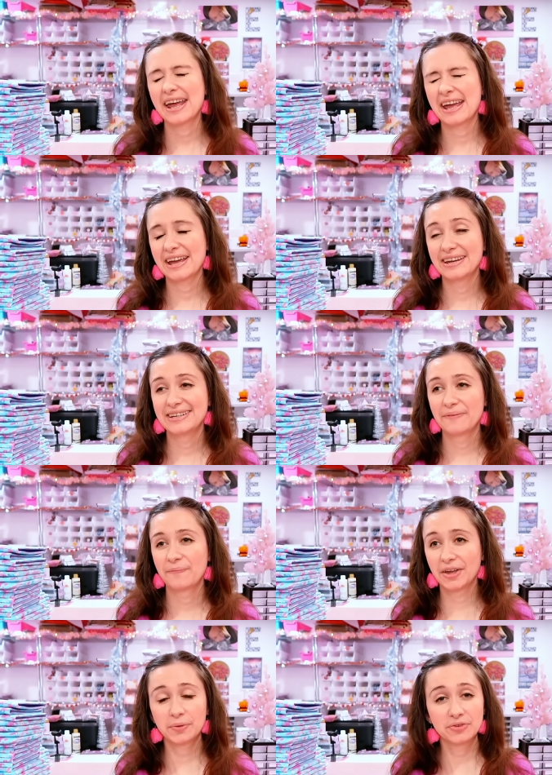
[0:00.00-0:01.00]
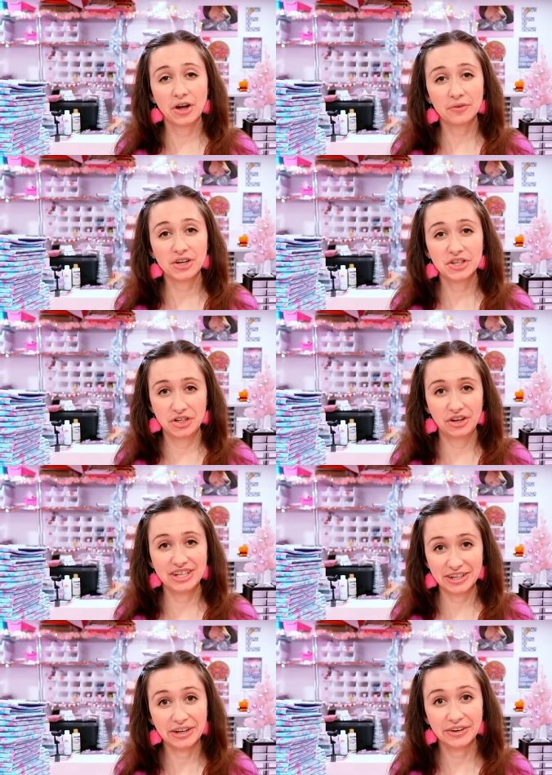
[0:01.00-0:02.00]
And it was very
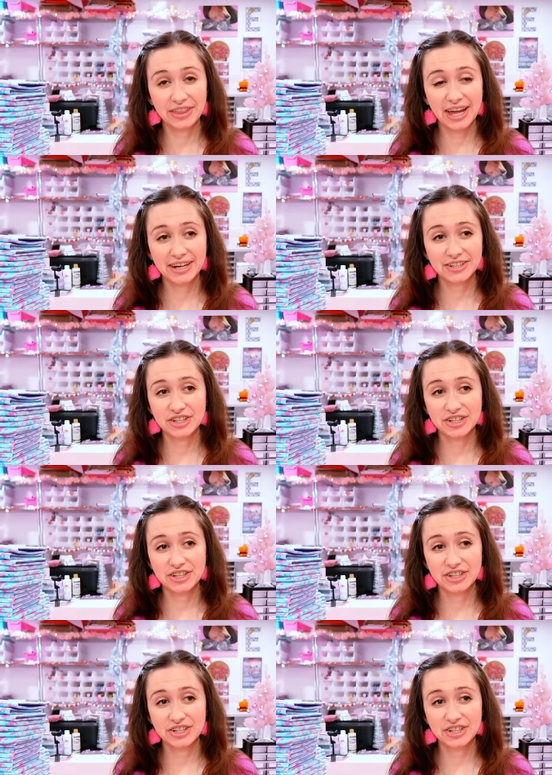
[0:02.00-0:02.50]
reassuring to hear that.